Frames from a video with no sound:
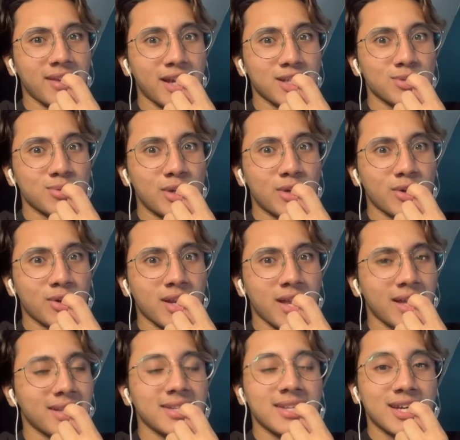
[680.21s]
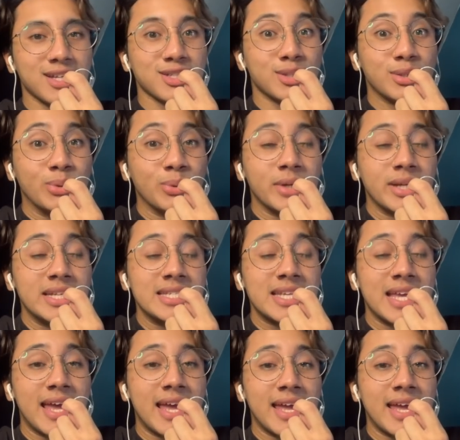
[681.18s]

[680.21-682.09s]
next week or like the next 2 weeks.